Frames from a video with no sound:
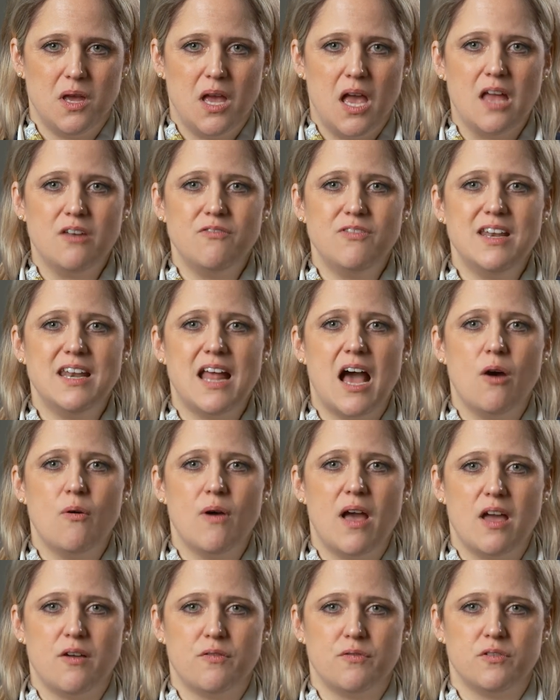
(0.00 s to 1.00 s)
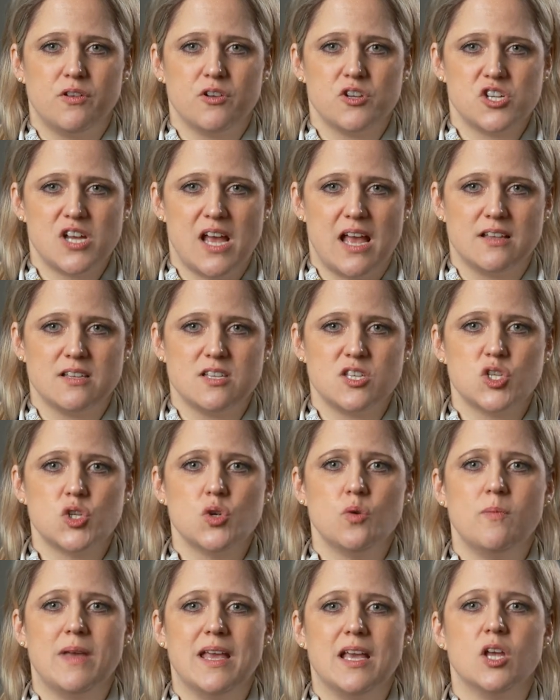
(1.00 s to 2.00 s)
And we now have the chance to
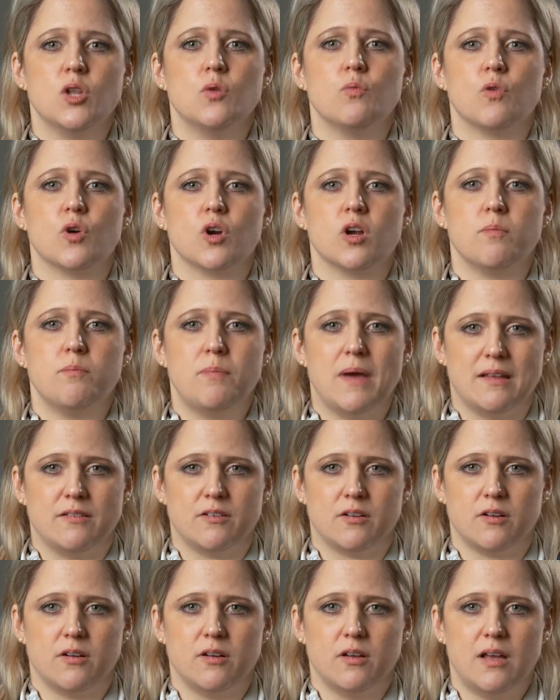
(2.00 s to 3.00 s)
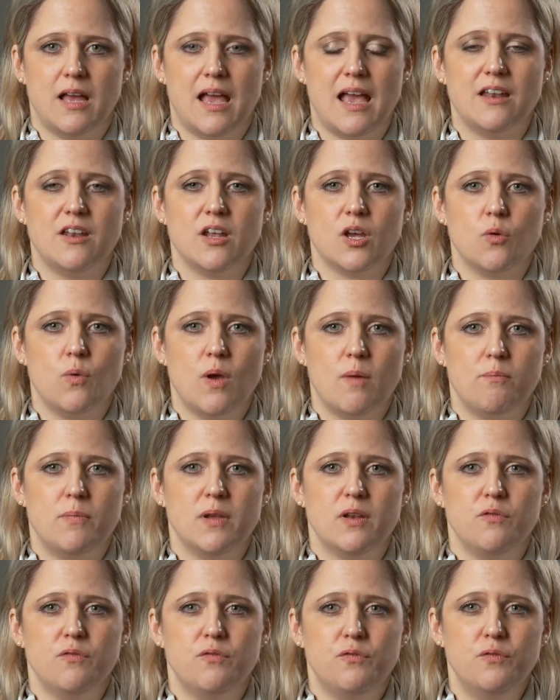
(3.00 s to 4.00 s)
make it work better and equip
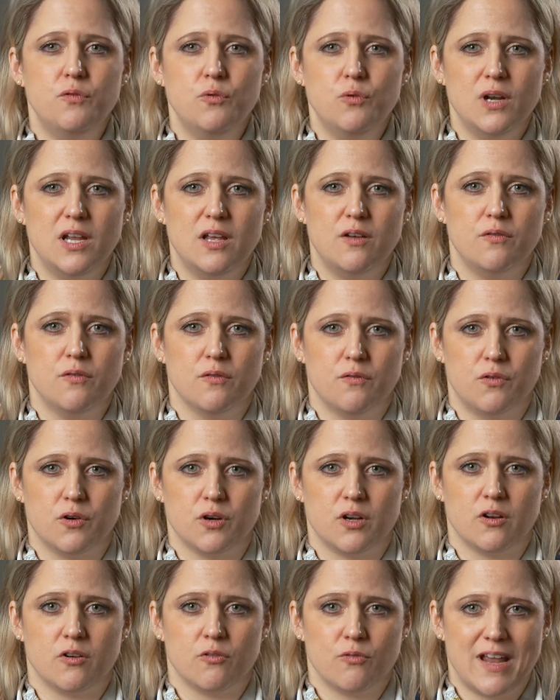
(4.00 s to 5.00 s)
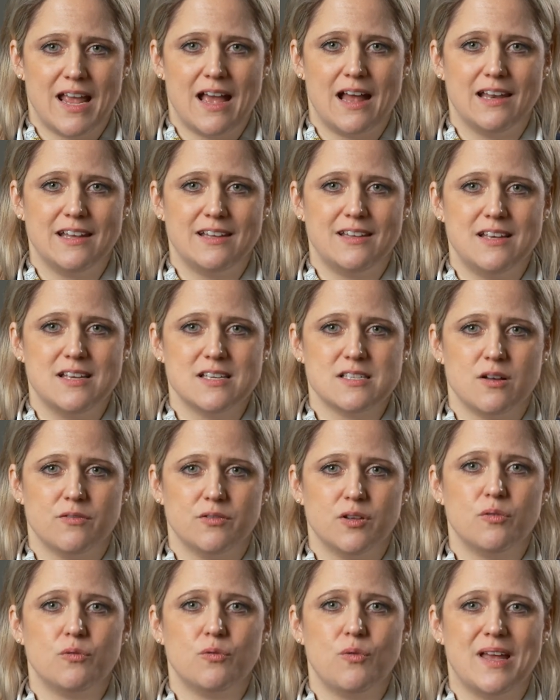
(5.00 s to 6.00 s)
it fully for the realities of
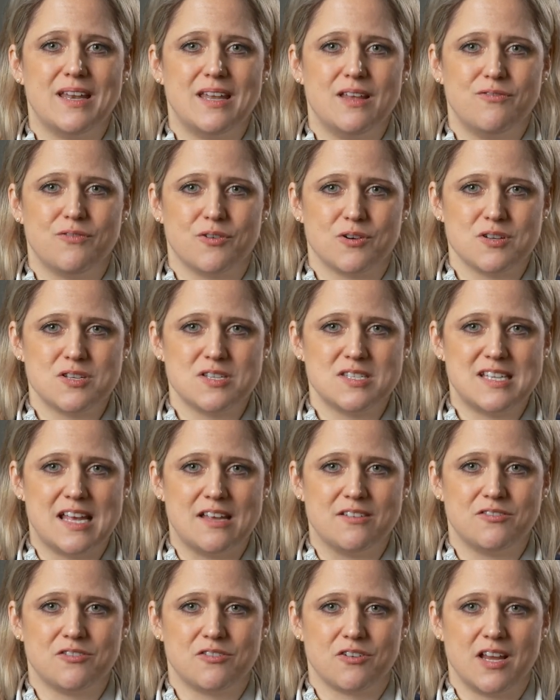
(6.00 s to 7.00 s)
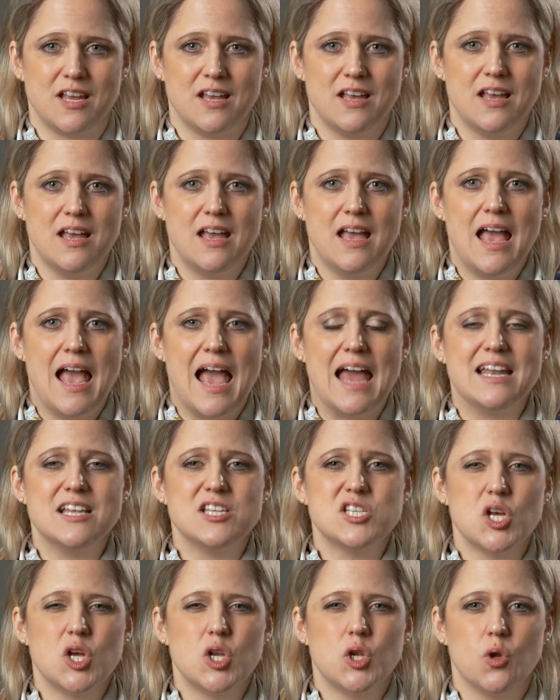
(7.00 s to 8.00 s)
the 21st century and its
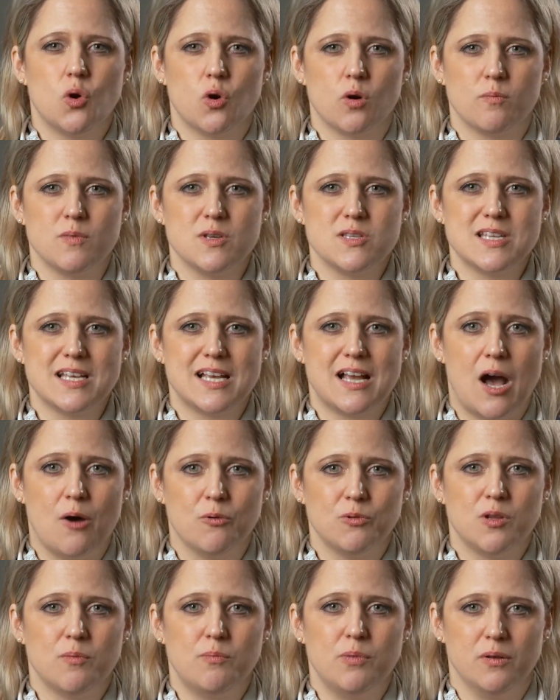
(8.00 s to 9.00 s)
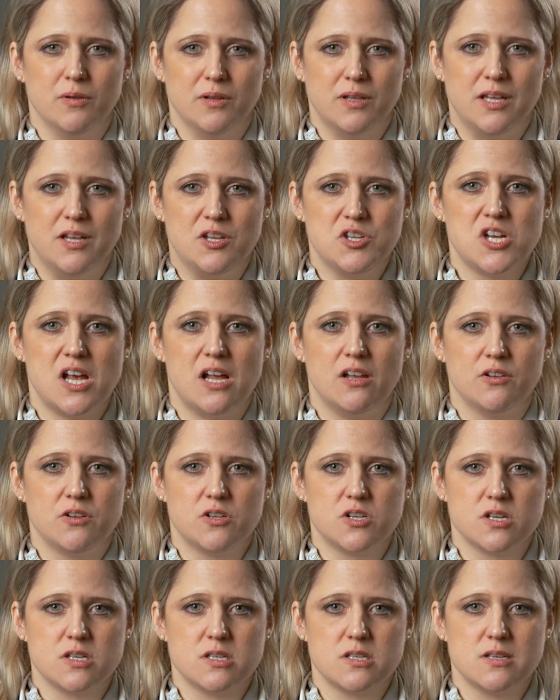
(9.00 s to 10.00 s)
enormous accountability
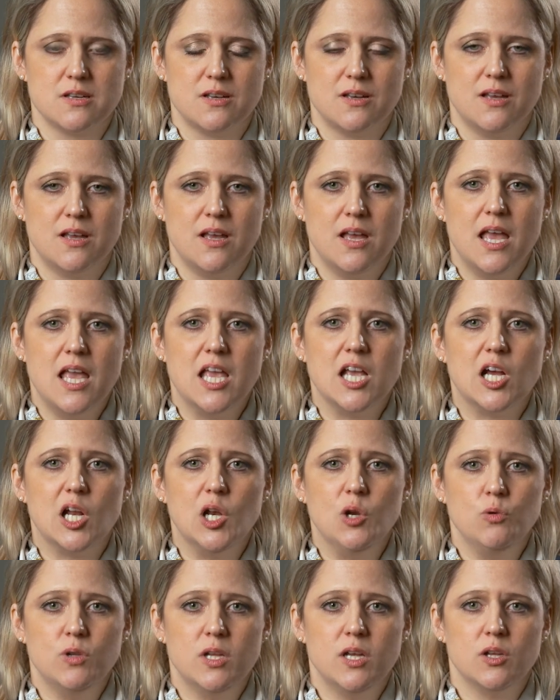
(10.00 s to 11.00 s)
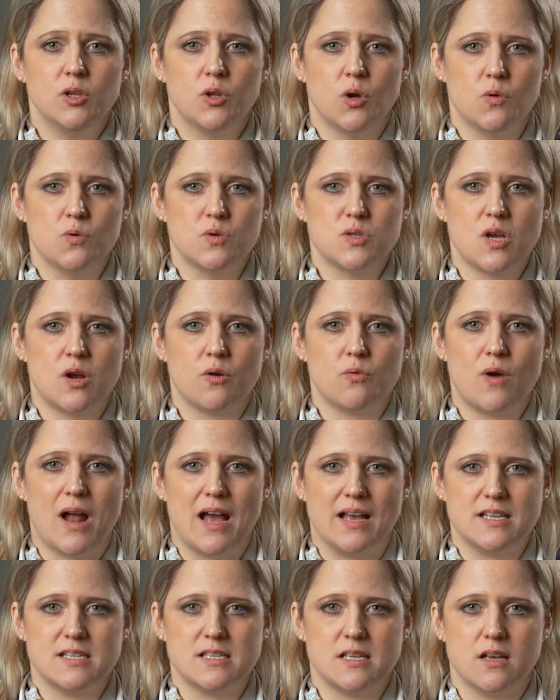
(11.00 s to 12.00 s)
challenges, including those
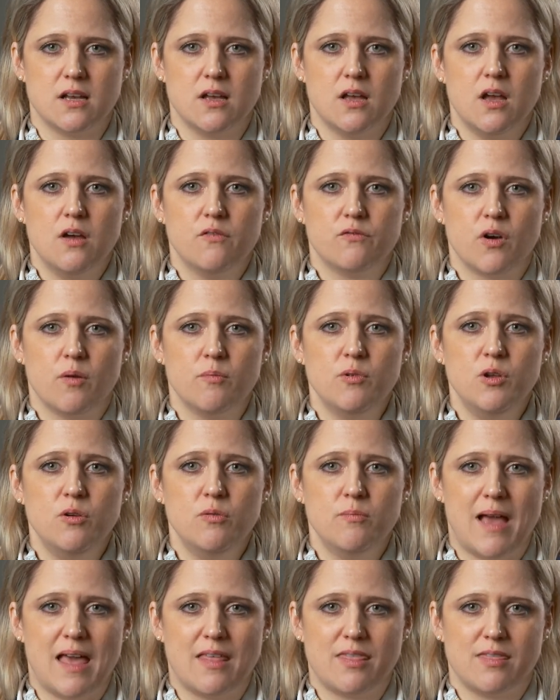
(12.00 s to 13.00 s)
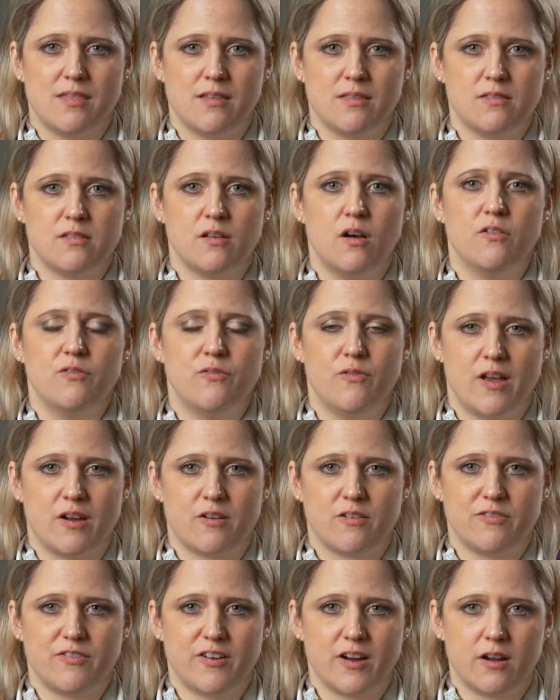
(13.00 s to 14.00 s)
arising from new methods of
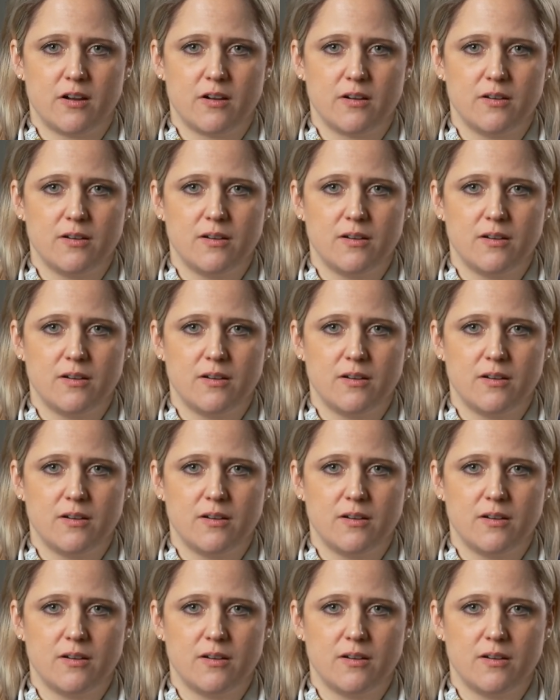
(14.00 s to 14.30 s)
warfare.